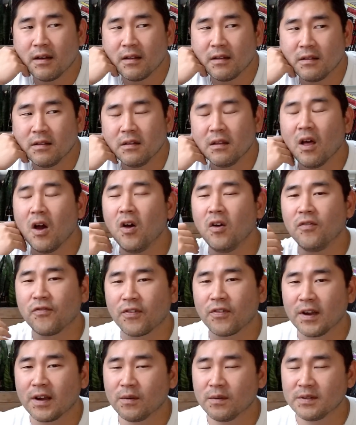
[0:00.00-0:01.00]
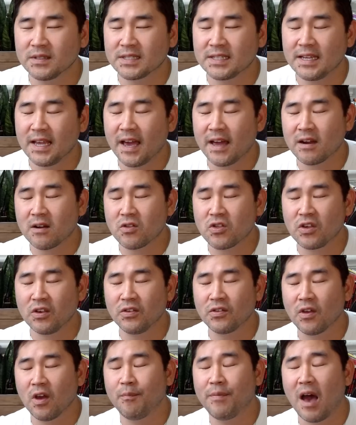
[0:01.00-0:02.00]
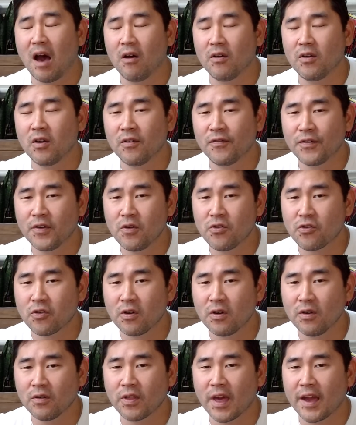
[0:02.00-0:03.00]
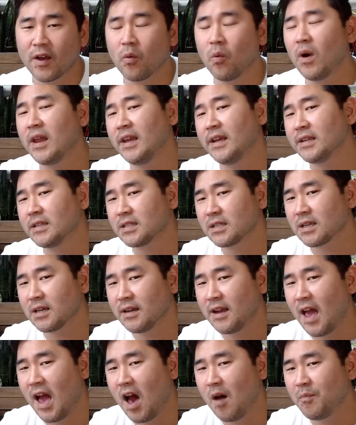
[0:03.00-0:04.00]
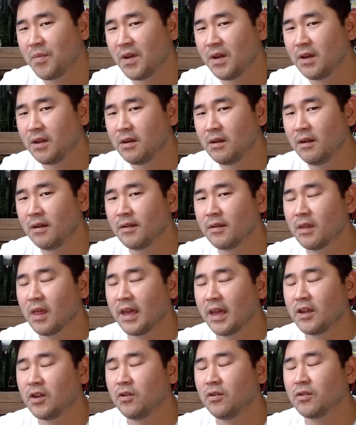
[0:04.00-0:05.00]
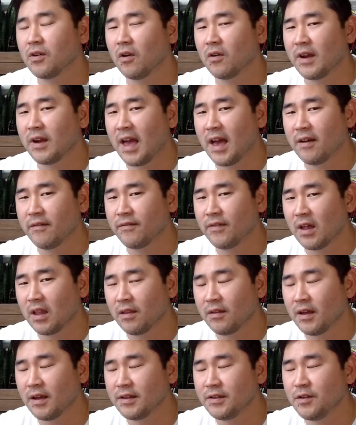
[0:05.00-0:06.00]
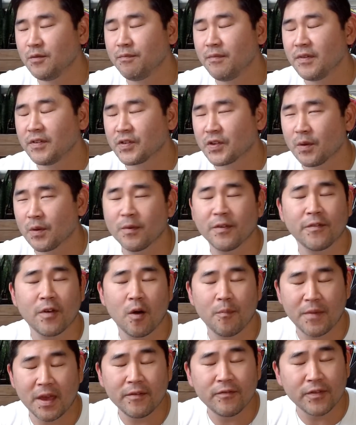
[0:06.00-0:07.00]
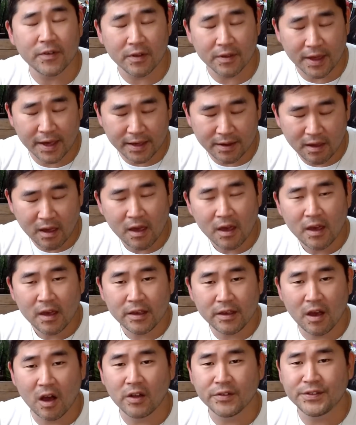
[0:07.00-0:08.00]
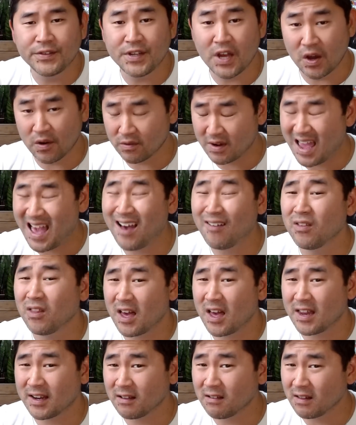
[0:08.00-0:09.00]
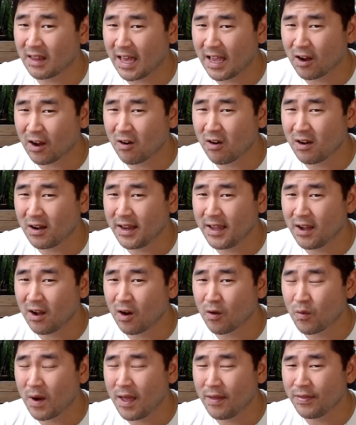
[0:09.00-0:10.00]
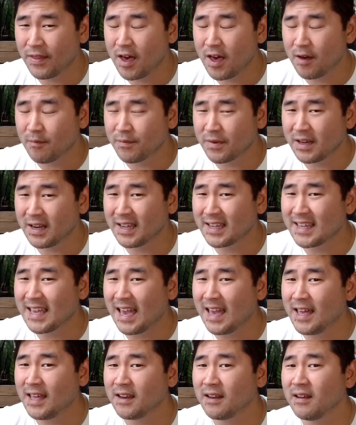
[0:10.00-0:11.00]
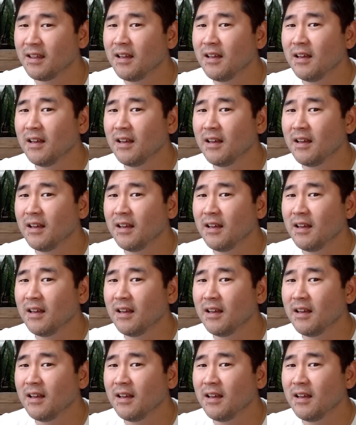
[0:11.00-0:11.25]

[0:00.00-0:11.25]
low frequency energies about your future, like what is going to happen. Like, you don't have, some of y'all may feel like y'all don't have a lot of clarity around that, but again,